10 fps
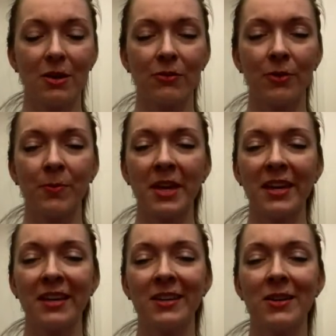From
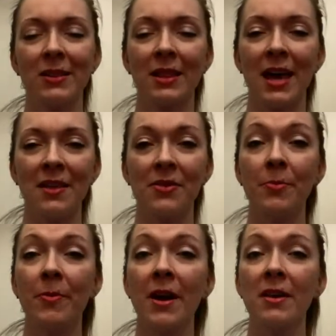here, let the
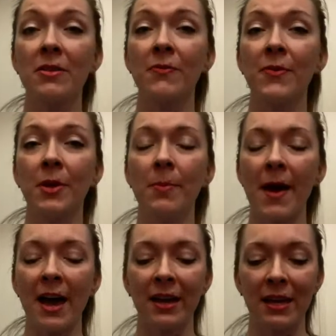breath fill
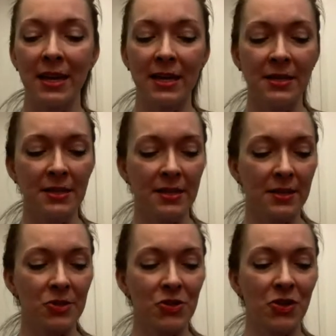back into
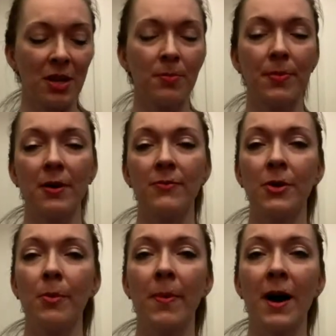the shape of
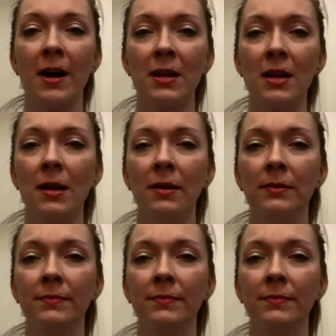your body.